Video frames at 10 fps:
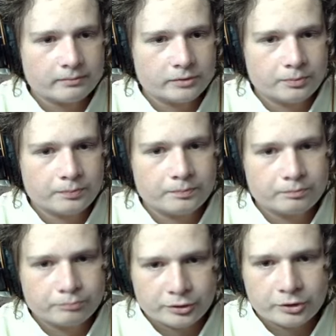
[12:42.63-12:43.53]
You
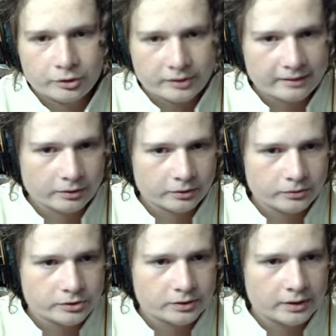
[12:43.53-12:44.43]
put your
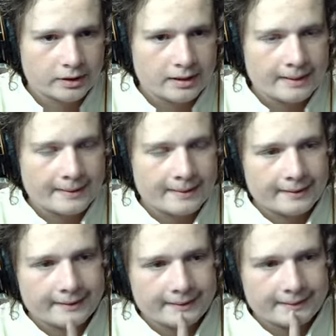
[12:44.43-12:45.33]
downloads,
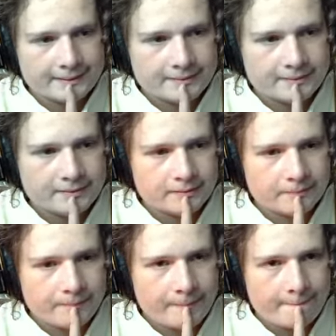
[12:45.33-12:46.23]
and
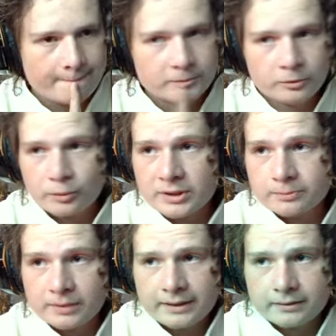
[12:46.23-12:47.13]
you press
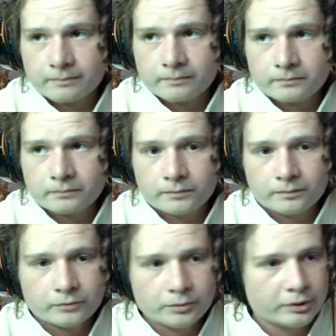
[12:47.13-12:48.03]
play.
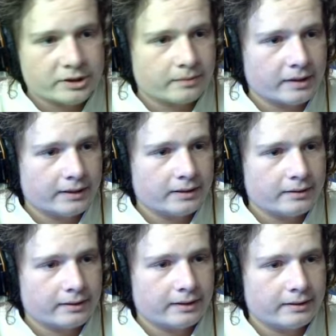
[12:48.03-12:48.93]
You press play,
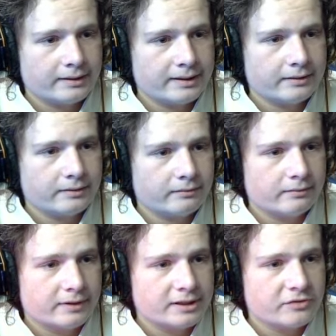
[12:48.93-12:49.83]
and in
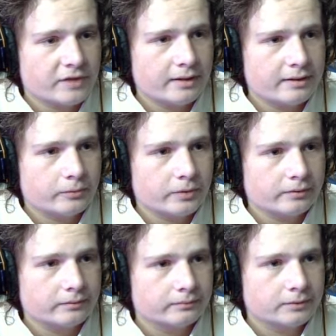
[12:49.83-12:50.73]
this file that will
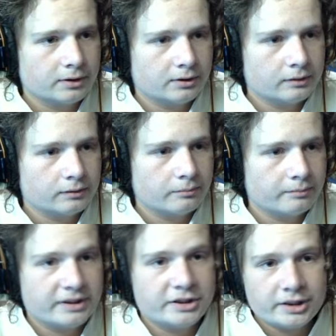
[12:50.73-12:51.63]

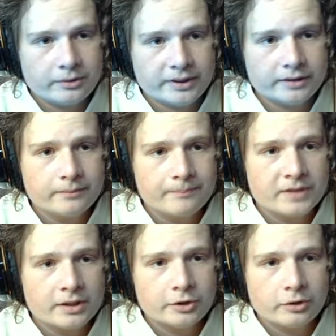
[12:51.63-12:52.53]
be generated,
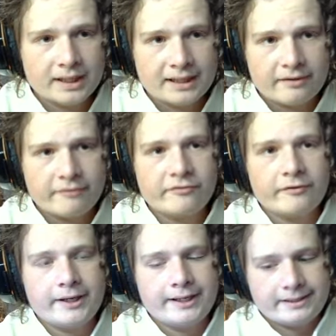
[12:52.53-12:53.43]
you'll have
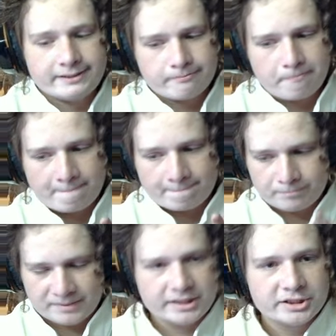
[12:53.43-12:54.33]
a
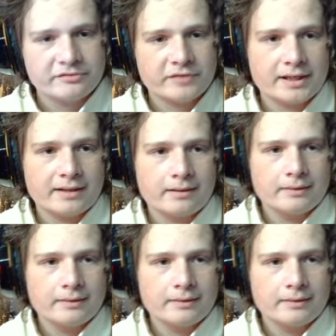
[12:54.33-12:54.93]
PNG file,